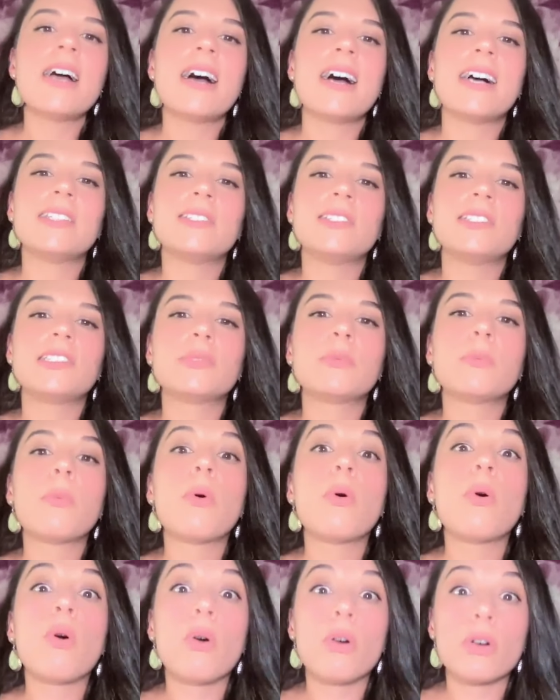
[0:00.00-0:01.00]
as this
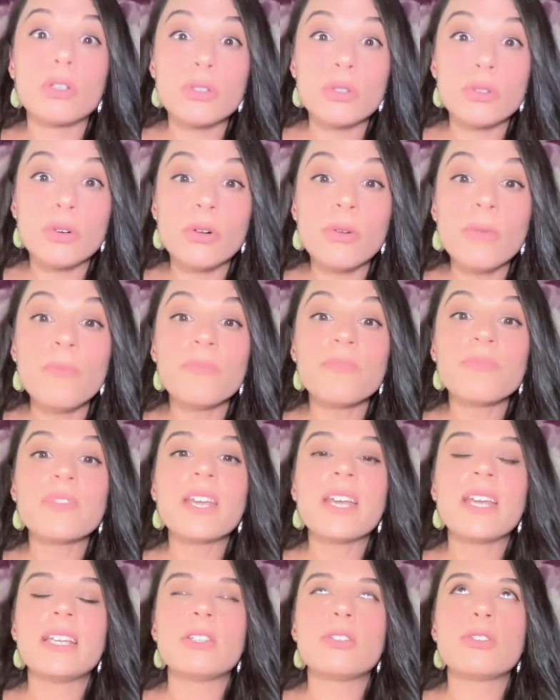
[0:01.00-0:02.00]
portal
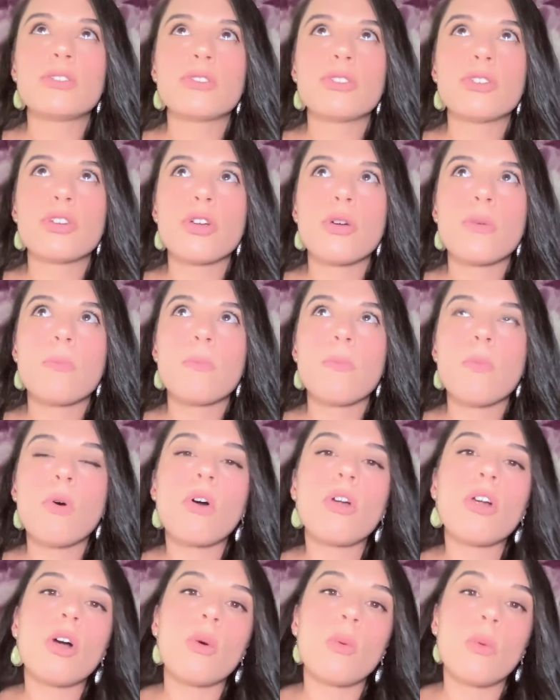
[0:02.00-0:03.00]
into
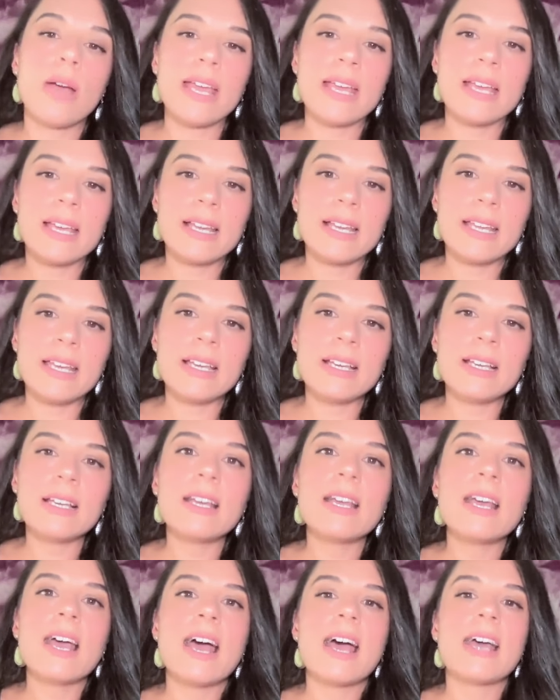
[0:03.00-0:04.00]
more awakening
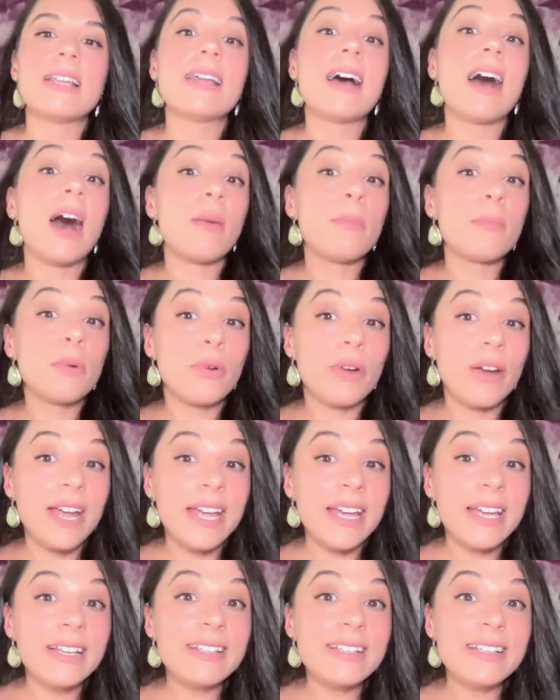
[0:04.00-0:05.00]
and upgrade,